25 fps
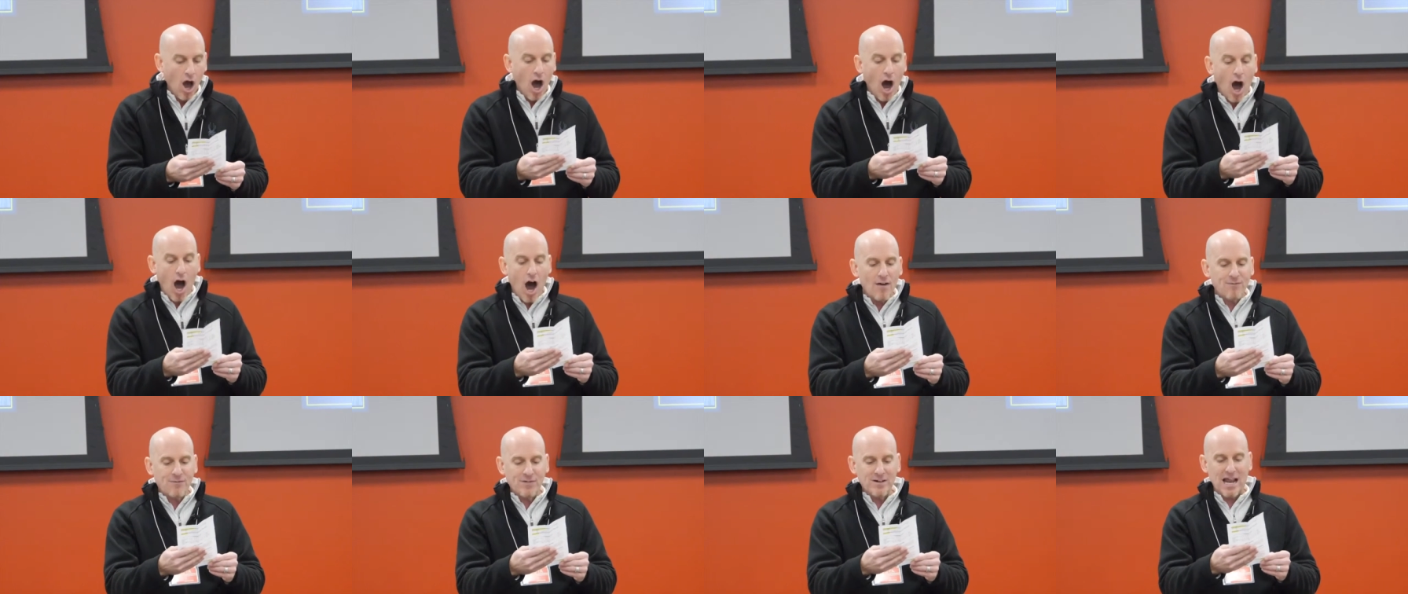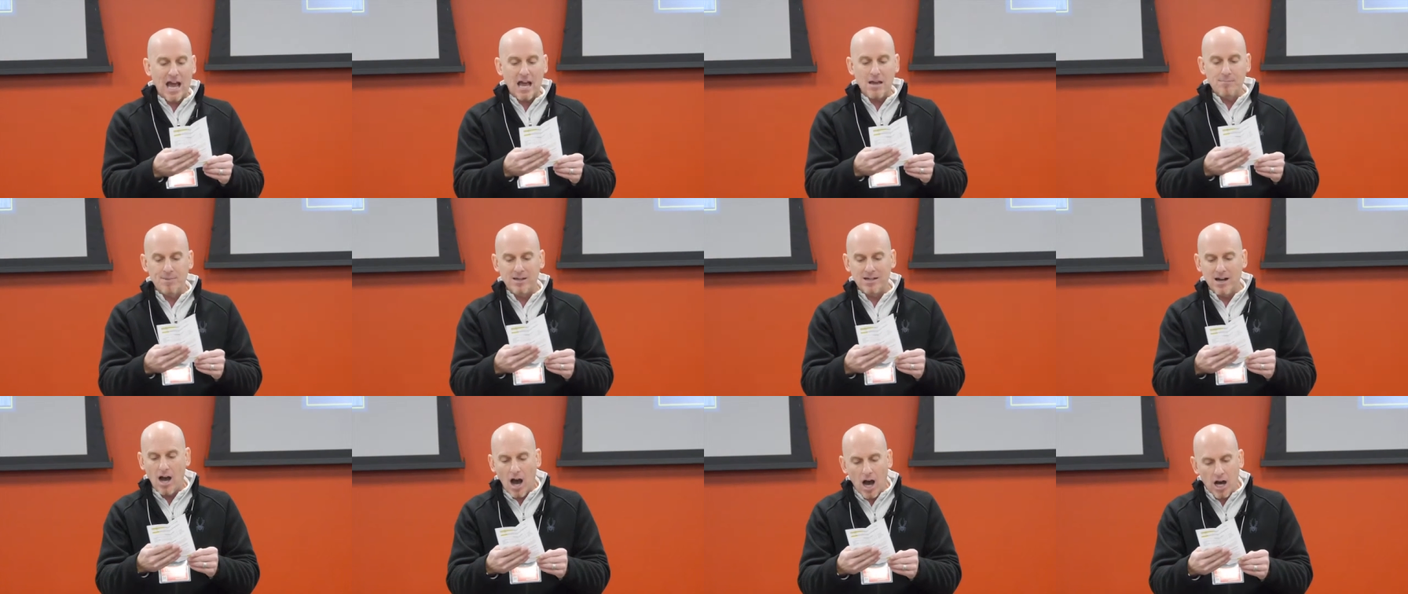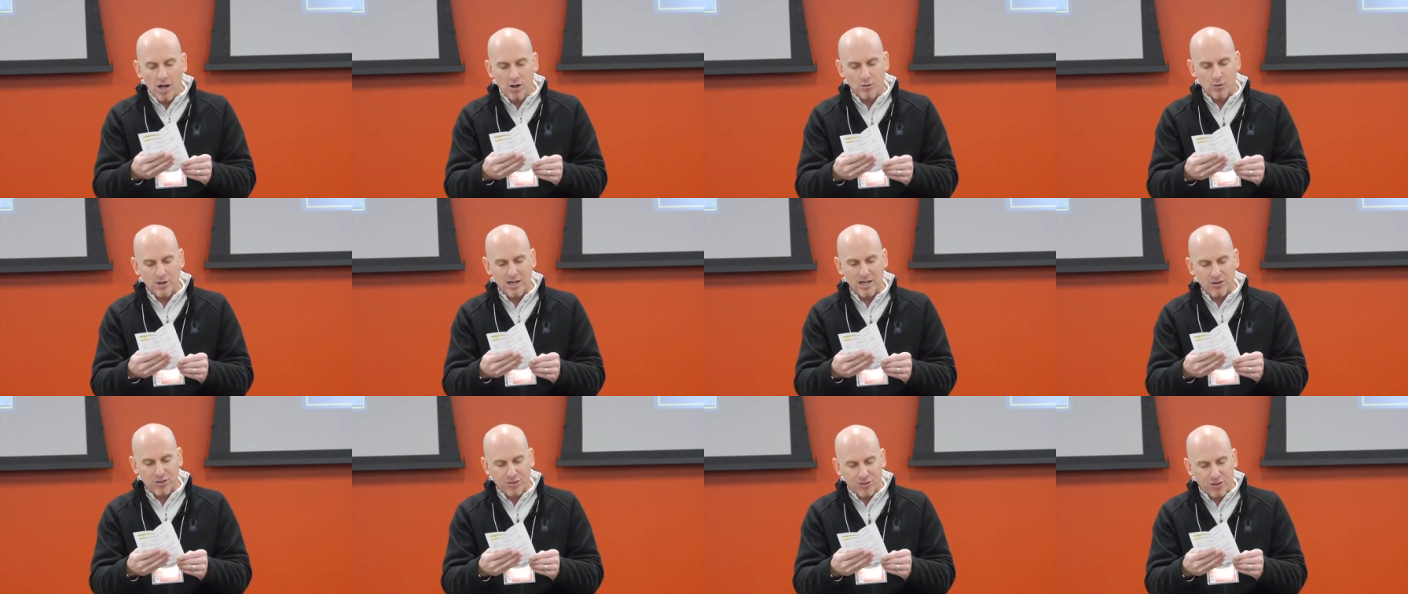Often I have been
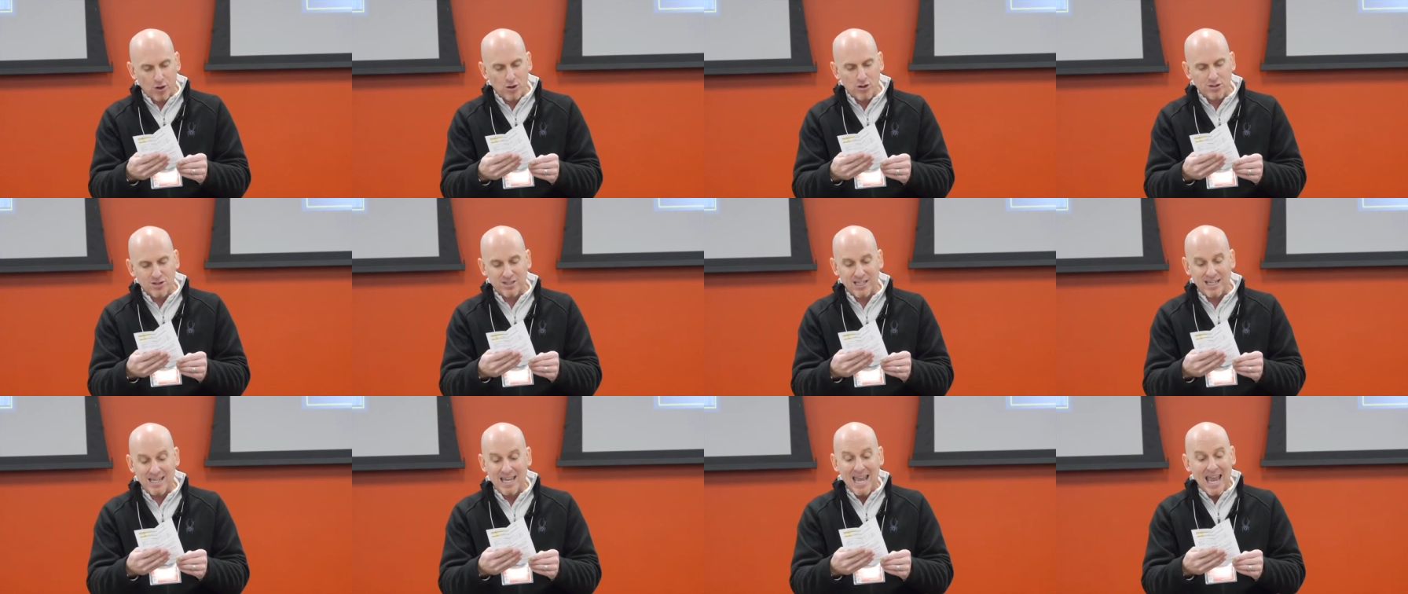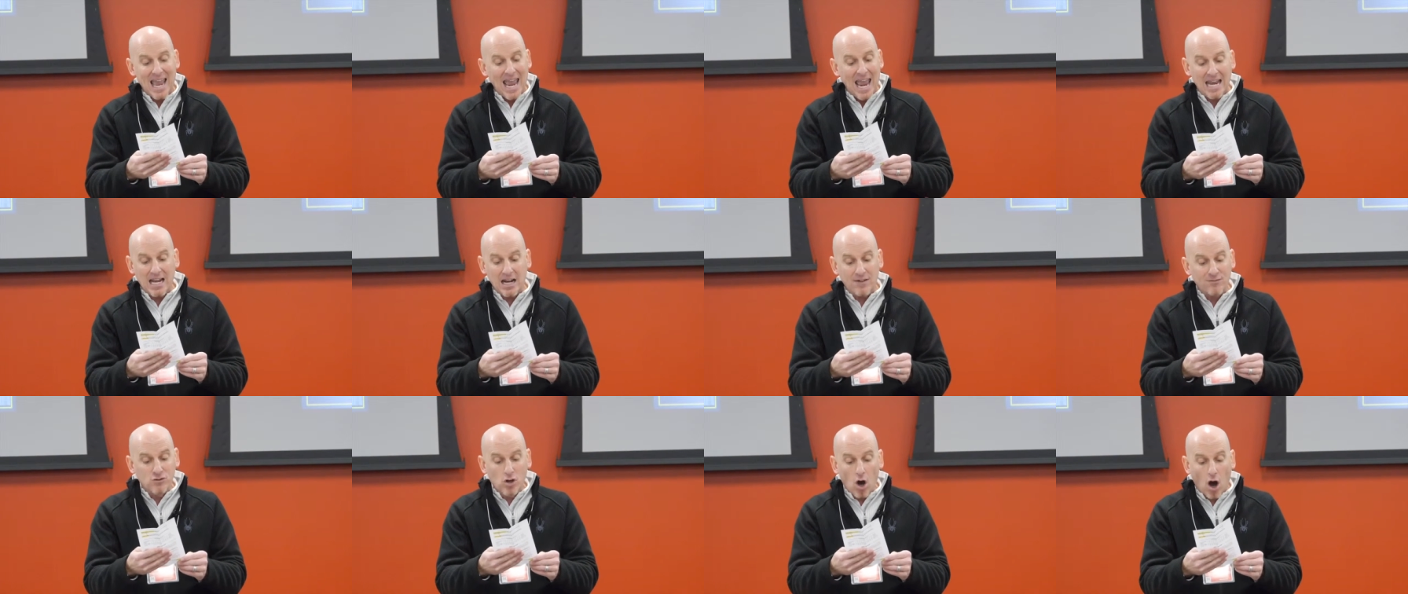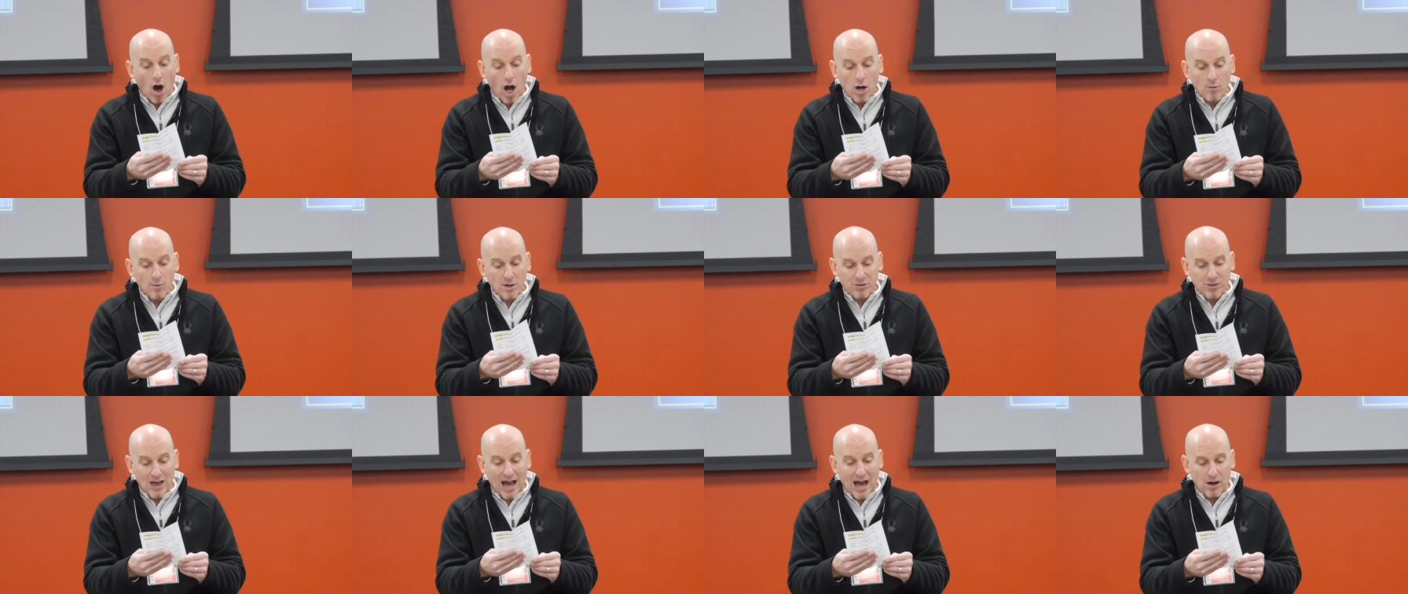hungry and thirsty and have
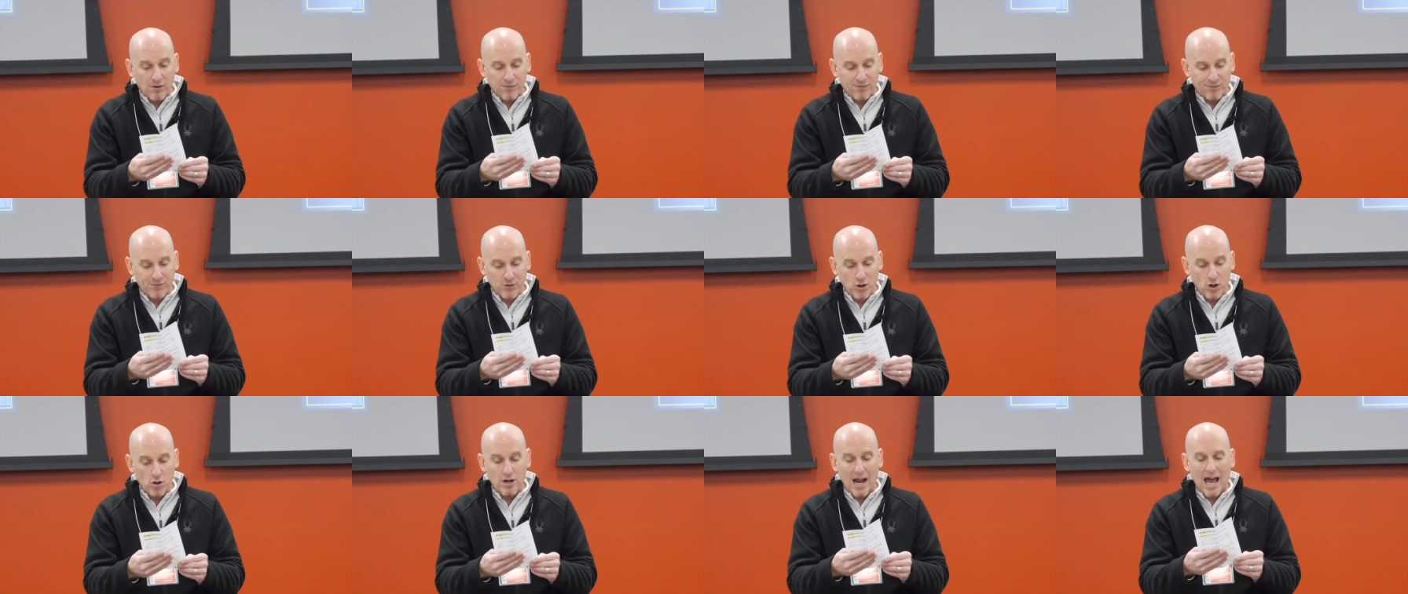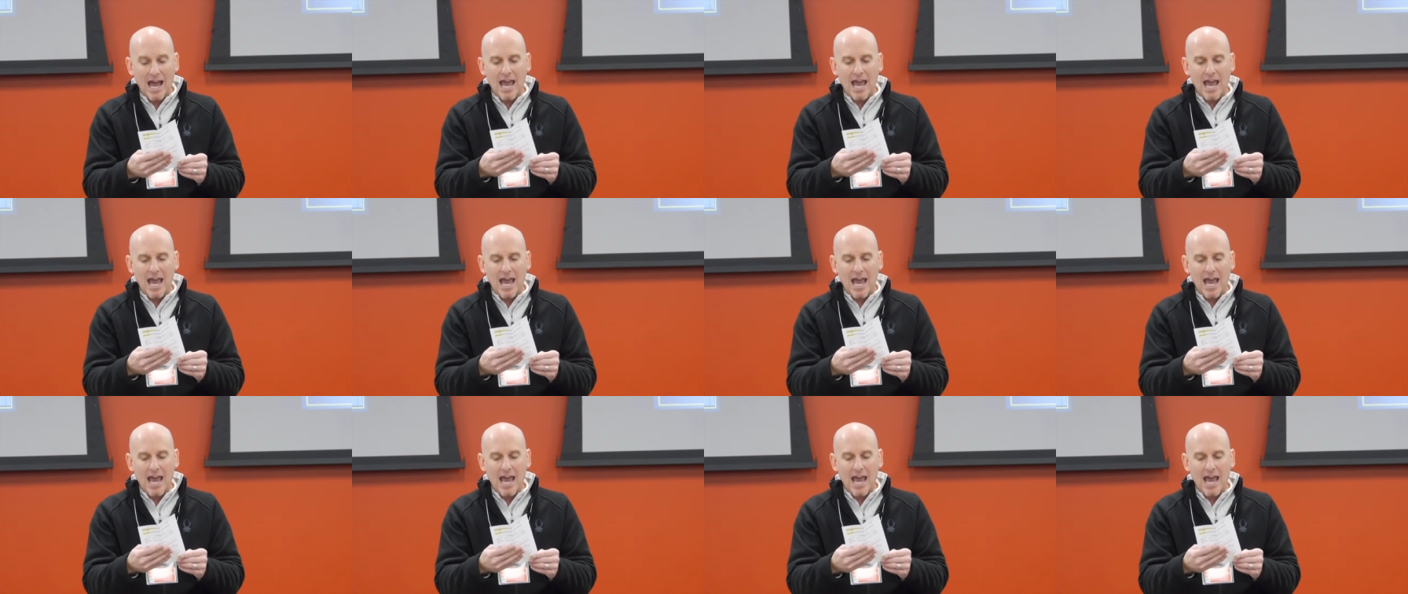gone without food.